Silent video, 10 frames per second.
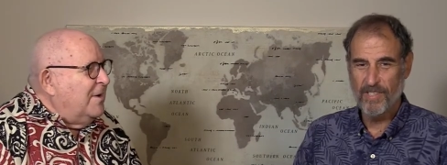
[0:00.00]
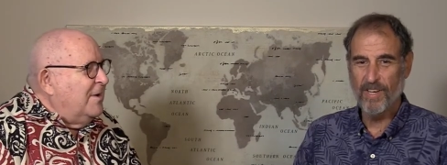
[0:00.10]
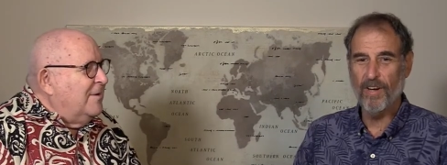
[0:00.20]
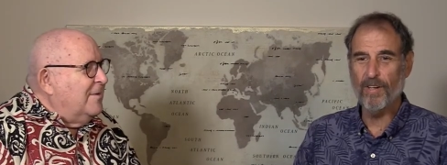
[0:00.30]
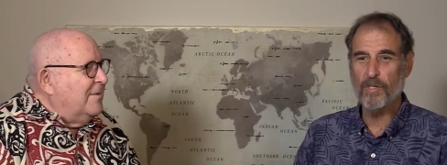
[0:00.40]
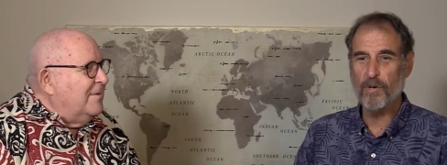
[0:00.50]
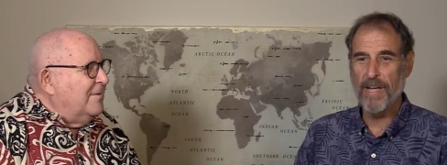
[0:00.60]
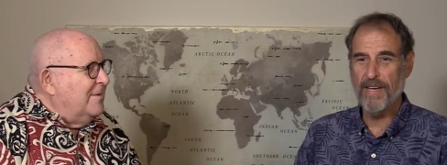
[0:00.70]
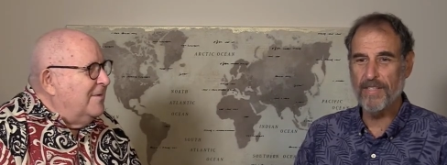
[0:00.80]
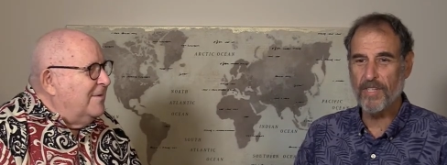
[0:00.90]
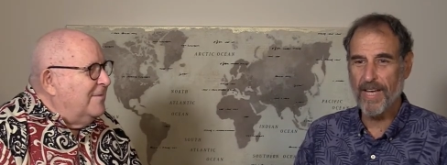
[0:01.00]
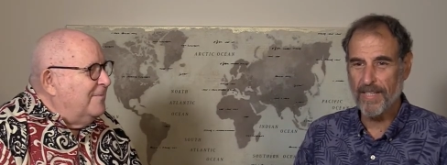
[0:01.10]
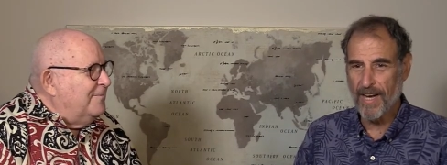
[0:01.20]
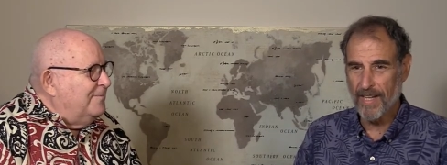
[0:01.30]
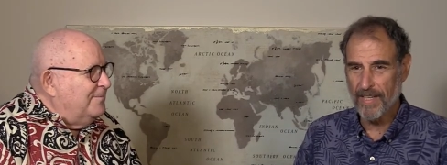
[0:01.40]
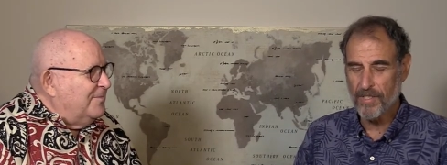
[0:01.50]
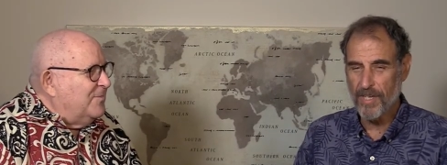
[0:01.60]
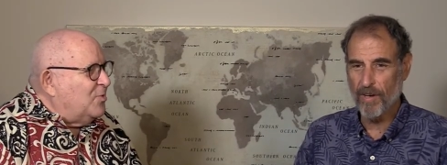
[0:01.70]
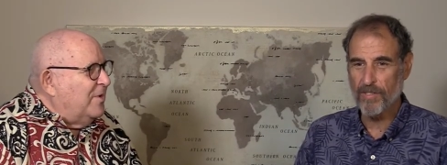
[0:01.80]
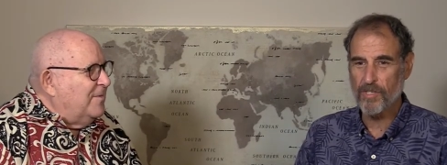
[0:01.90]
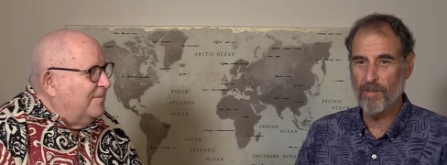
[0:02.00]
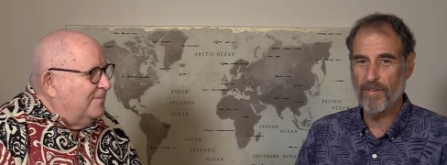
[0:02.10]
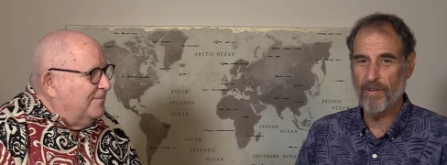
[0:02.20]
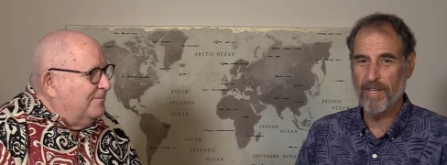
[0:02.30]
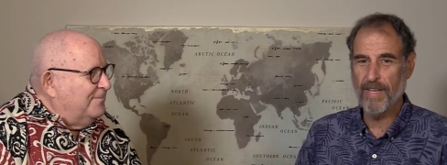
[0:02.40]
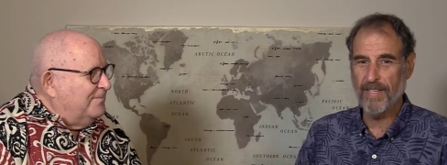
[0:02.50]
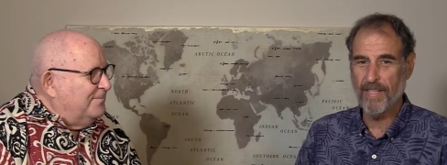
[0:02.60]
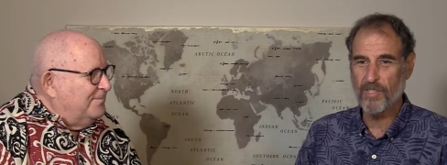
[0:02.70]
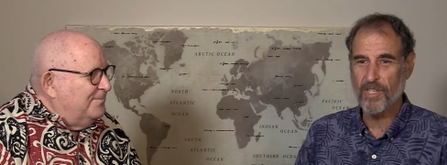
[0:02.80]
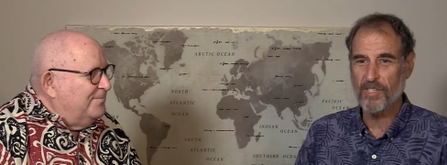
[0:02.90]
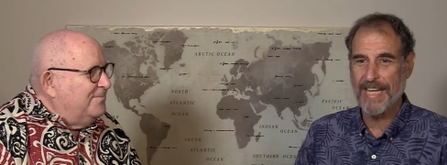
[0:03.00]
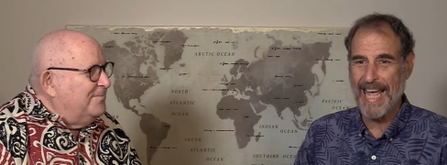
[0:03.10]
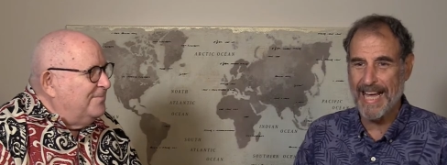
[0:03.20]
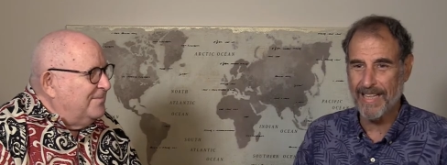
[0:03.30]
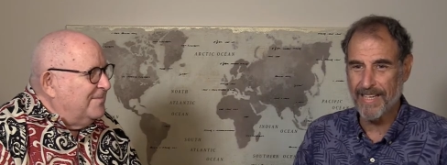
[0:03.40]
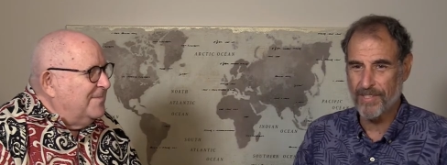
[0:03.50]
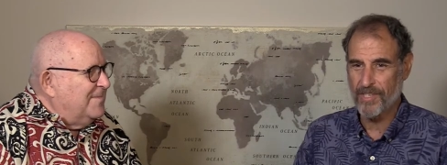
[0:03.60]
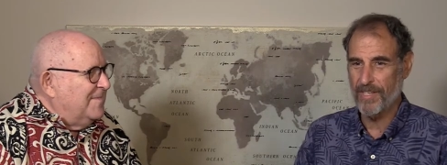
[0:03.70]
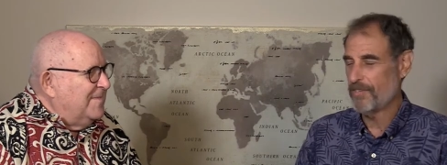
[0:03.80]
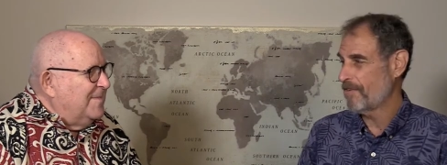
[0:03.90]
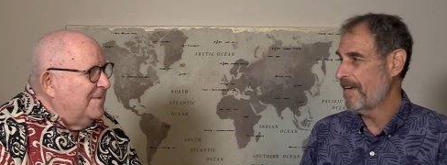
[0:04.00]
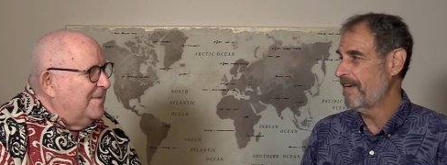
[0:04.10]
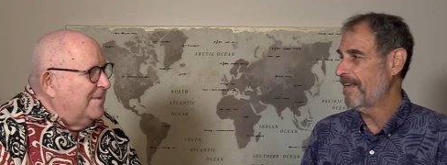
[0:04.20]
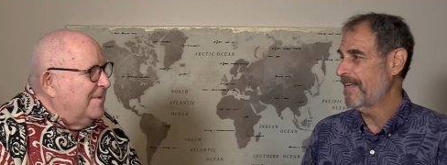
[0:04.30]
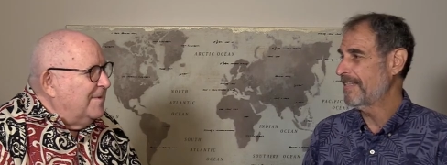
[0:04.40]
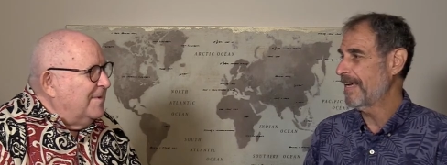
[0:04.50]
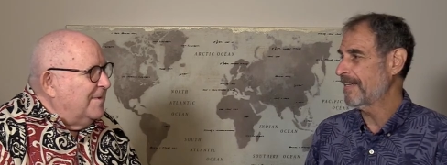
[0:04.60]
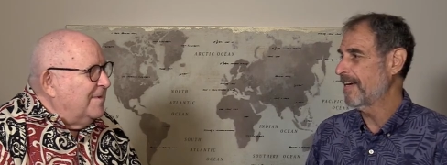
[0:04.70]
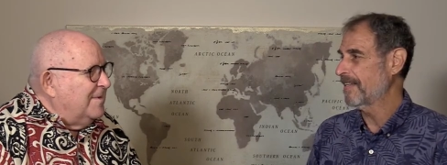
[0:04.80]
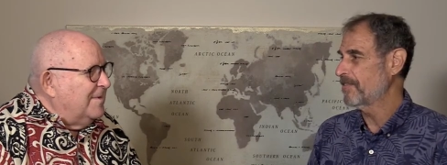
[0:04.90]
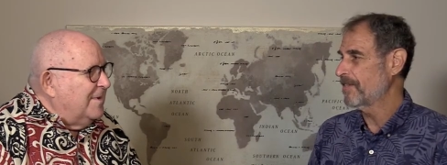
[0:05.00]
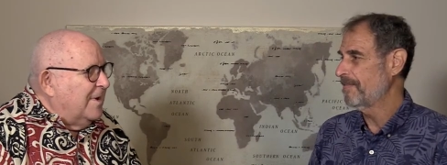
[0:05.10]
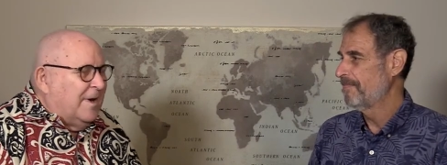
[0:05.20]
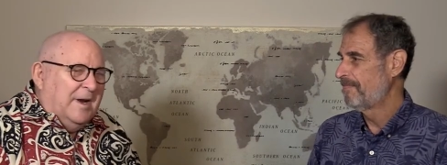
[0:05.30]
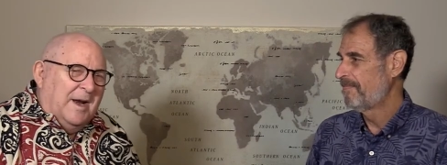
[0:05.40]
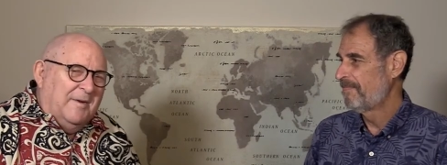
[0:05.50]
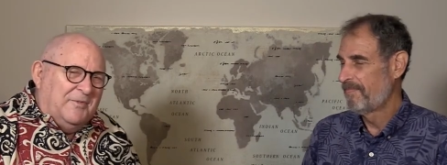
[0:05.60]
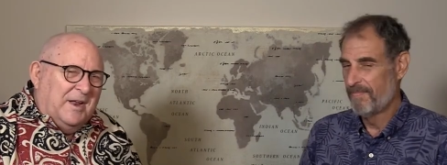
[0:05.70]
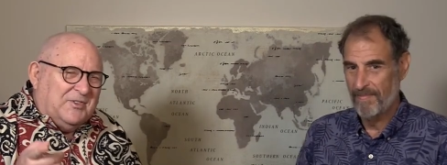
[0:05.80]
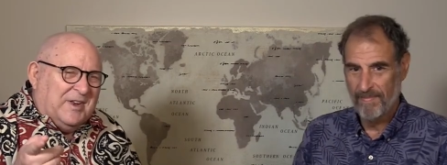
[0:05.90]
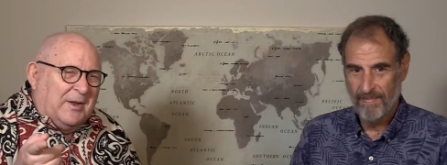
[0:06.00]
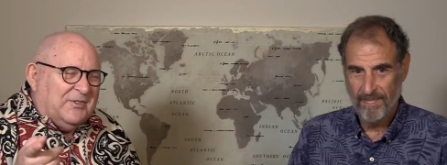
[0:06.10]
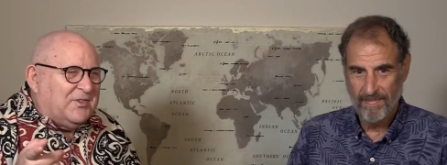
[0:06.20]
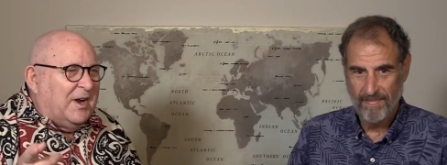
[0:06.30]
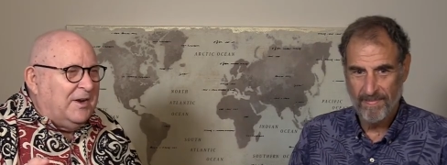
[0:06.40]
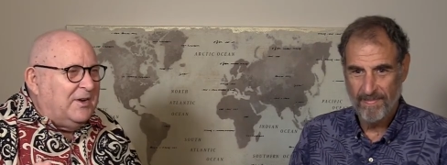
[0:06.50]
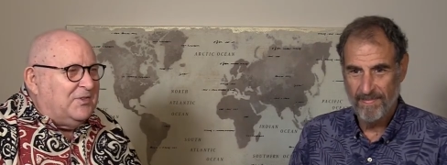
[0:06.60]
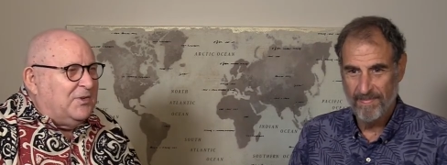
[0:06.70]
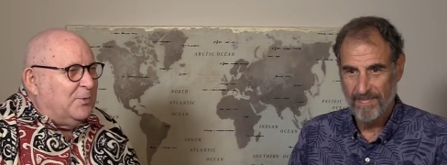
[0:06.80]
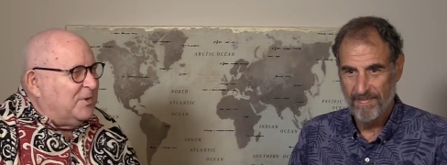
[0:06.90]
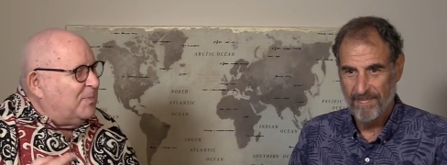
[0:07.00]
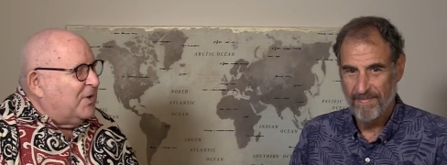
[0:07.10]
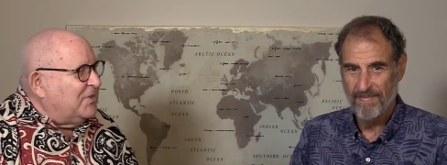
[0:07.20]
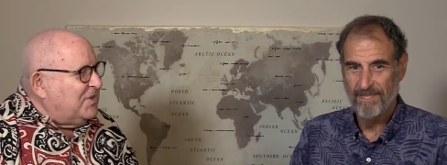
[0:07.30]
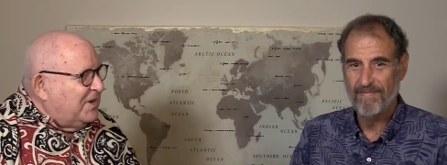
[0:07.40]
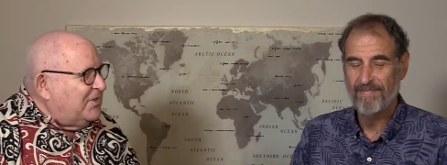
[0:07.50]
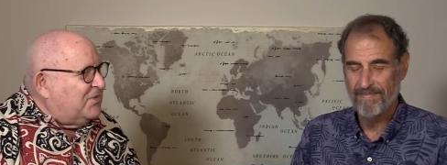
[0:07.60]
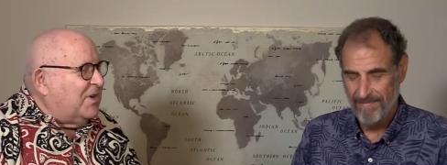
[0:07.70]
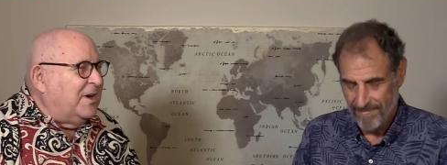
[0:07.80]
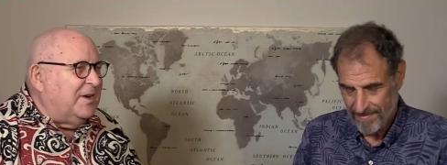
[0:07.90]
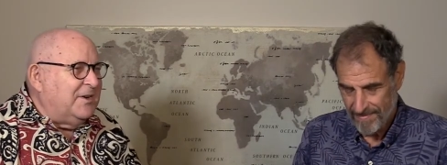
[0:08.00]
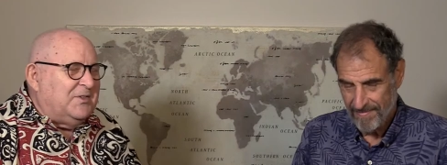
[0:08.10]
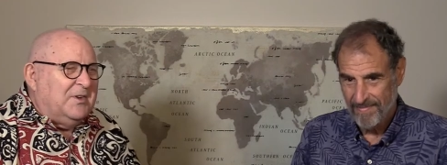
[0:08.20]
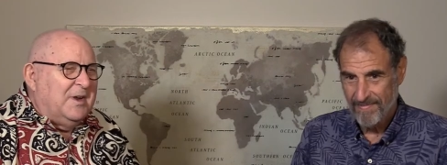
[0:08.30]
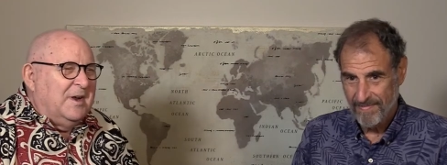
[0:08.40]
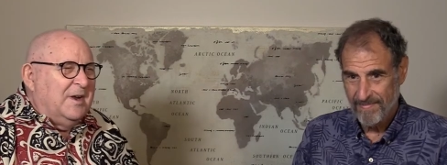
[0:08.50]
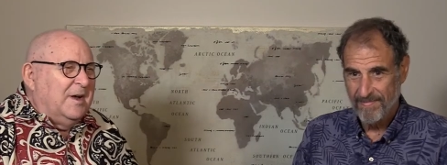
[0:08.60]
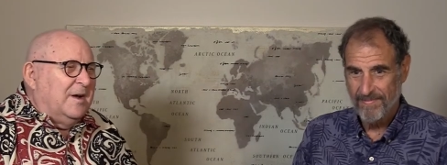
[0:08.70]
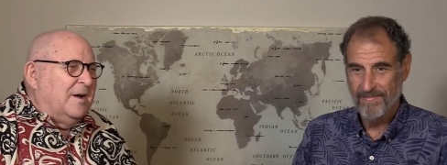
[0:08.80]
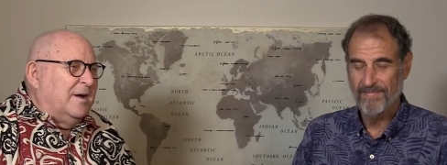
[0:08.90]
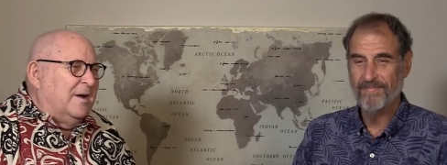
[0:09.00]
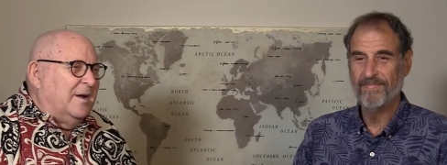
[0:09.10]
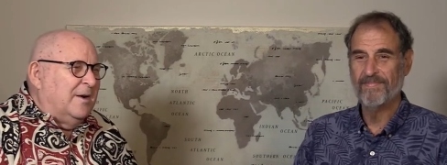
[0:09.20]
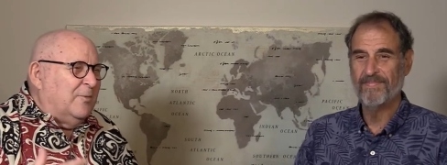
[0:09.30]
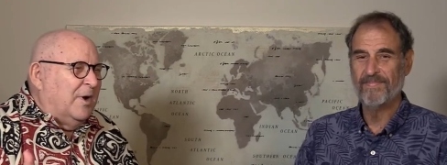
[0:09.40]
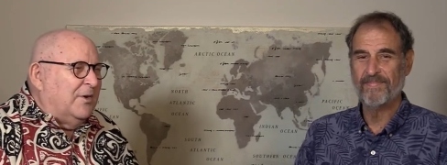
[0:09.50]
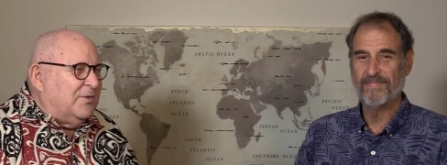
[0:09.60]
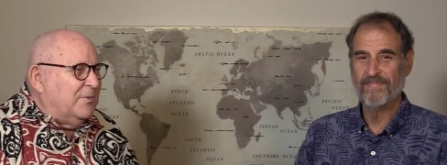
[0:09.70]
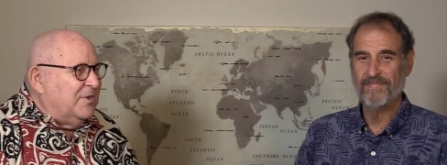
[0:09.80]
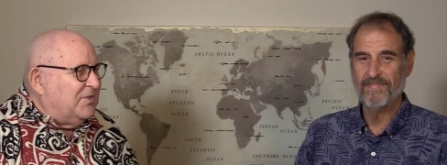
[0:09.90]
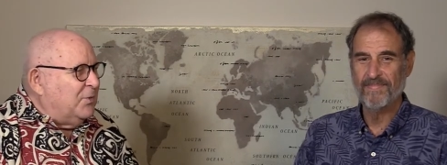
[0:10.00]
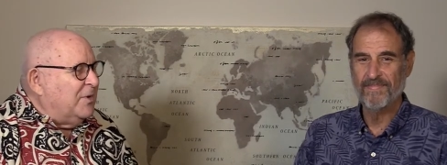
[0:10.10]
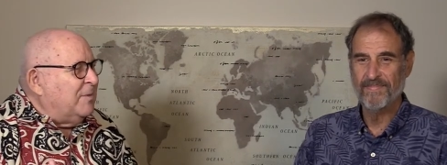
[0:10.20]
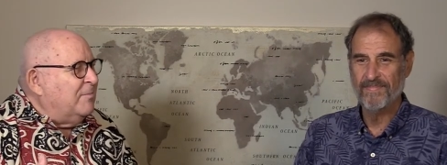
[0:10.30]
Speaker 1: Xinhe Trade and Technology, also known in English as Galaxy Trade and Technology.
Speaker 2: Yeah, and if that sounds Chinese to you, it's because it is Chinese. And Roger is doing